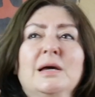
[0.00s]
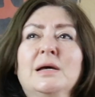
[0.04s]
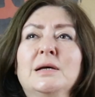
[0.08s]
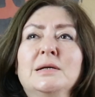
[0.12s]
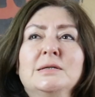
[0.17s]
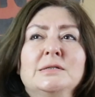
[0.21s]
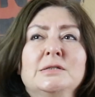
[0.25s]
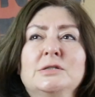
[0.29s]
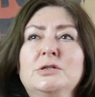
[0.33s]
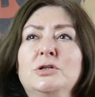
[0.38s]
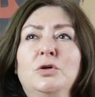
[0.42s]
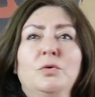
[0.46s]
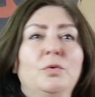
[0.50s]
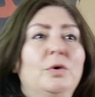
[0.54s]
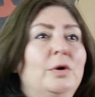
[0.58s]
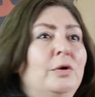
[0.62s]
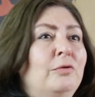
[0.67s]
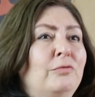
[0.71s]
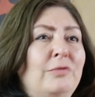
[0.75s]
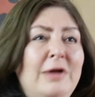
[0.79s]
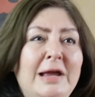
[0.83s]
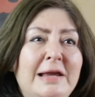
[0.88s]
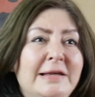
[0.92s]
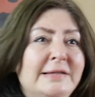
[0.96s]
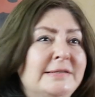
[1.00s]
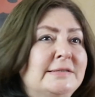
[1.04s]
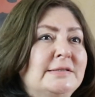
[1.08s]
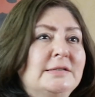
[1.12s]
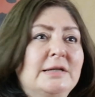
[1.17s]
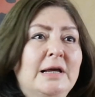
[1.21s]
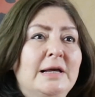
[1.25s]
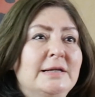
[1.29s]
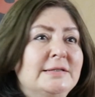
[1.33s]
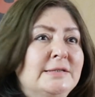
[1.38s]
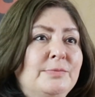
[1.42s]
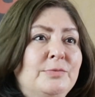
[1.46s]
because you were
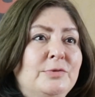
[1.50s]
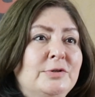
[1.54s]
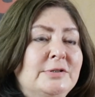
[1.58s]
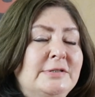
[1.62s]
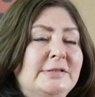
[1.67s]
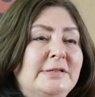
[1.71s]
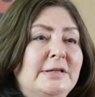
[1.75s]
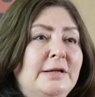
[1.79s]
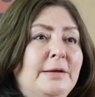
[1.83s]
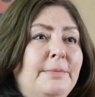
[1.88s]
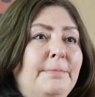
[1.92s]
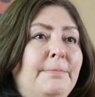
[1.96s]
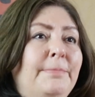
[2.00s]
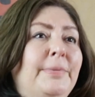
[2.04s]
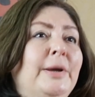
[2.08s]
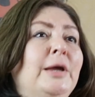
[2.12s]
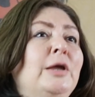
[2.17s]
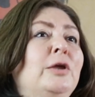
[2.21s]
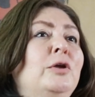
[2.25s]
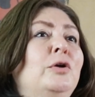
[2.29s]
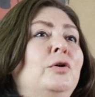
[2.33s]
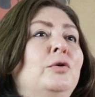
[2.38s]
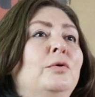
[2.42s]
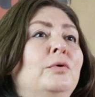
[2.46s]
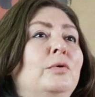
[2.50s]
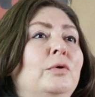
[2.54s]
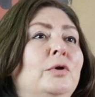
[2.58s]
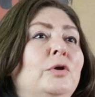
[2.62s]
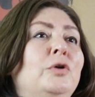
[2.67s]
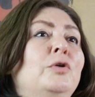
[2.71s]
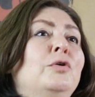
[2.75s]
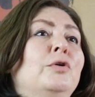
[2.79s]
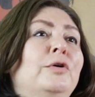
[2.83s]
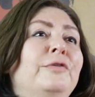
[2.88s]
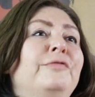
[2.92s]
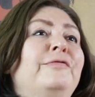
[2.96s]
raised as a Muslim, but
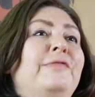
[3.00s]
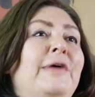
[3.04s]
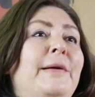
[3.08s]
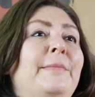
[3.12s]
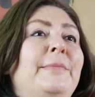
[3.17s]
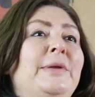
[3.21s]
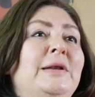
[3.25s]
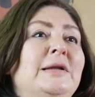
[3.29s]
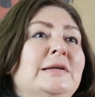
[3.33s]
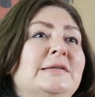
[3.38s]
you you're a